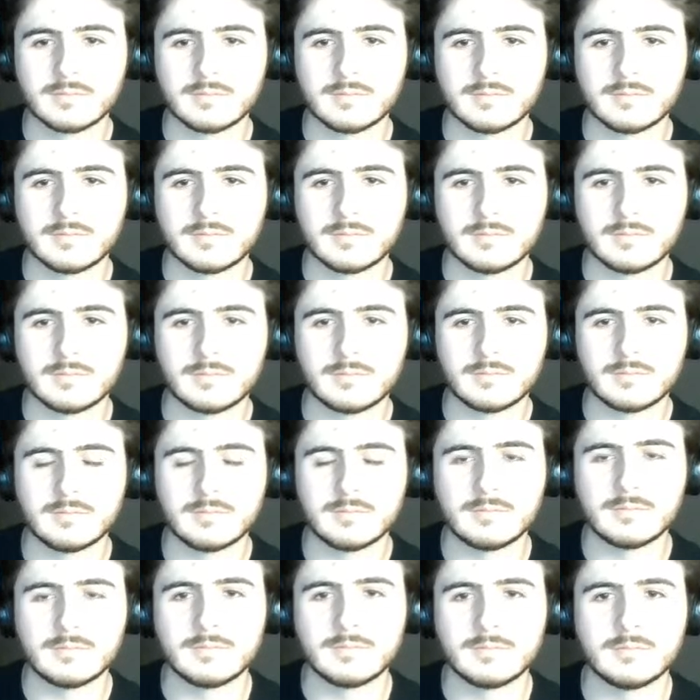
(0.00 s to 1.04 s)

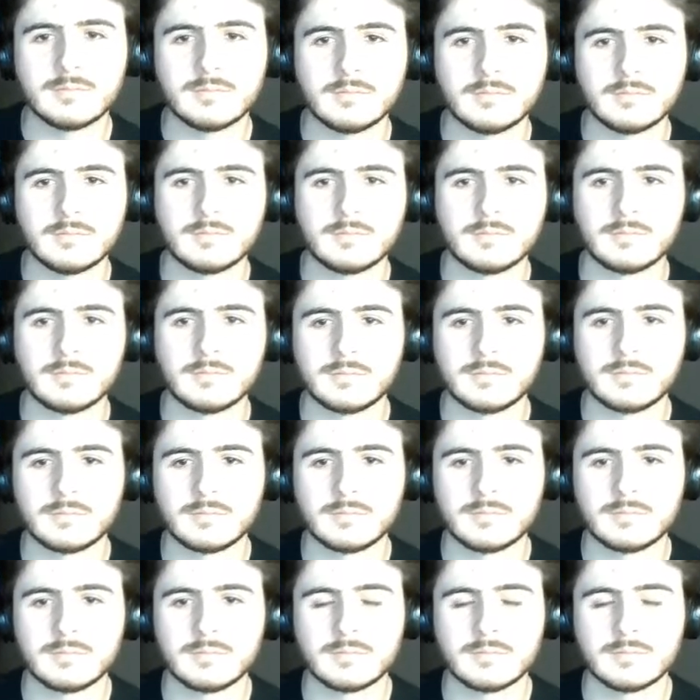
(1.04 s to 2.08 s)

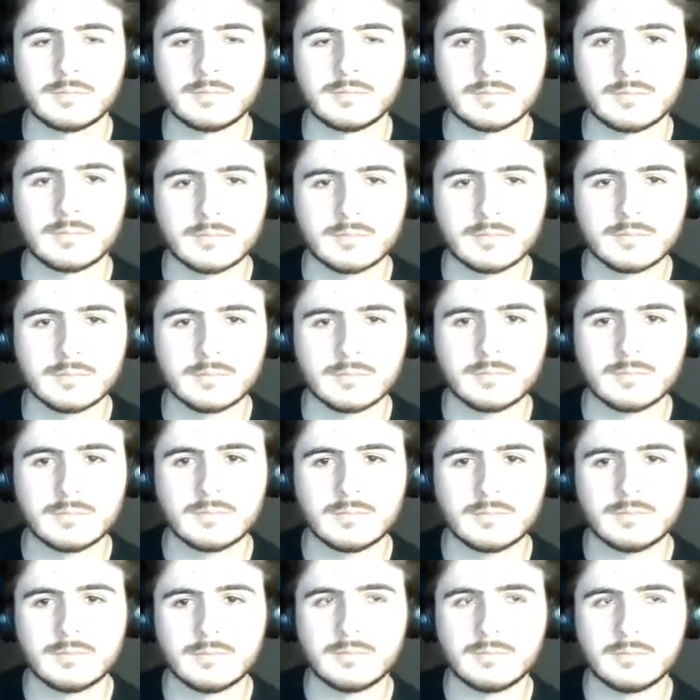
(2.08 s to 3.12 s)

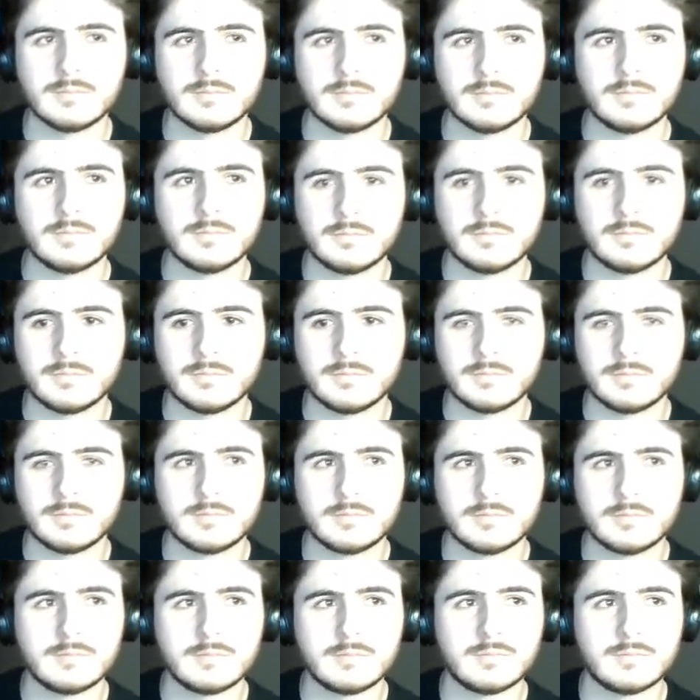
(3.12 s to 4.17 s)

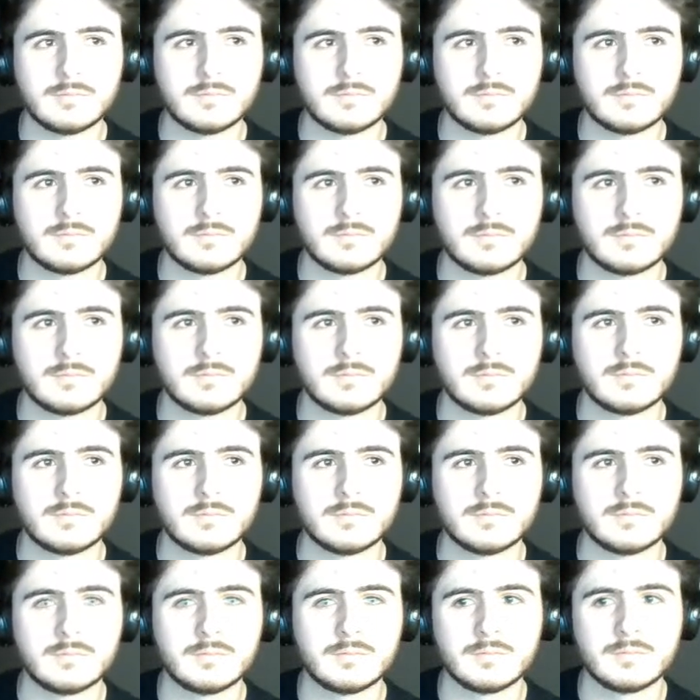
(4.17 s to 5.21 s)

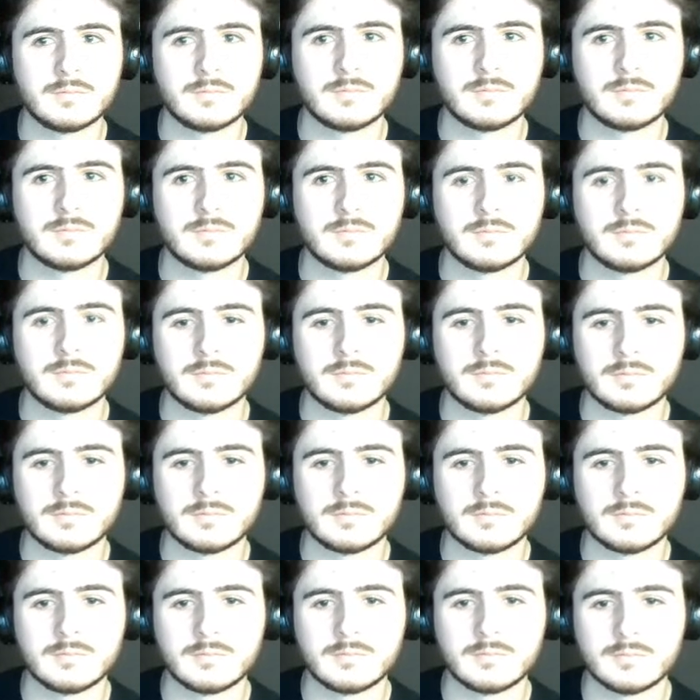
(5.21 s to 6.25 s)

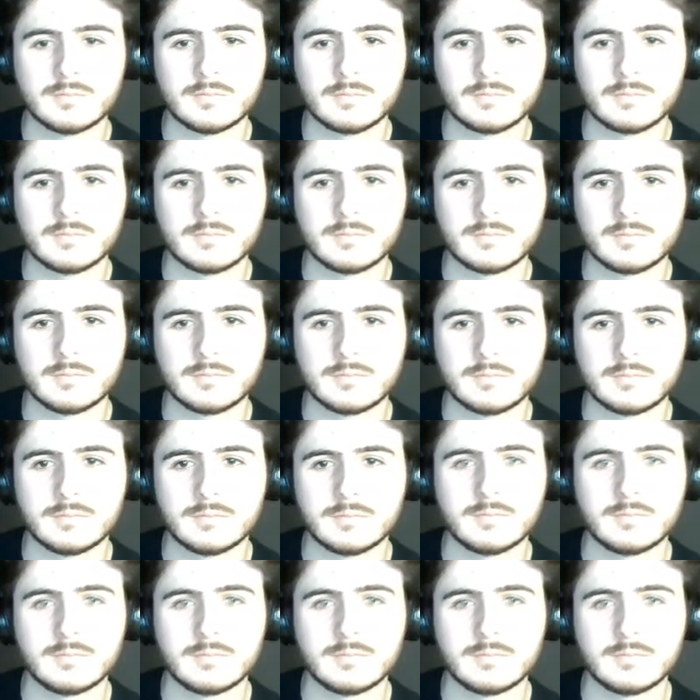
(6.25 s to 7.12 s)
(not speaking)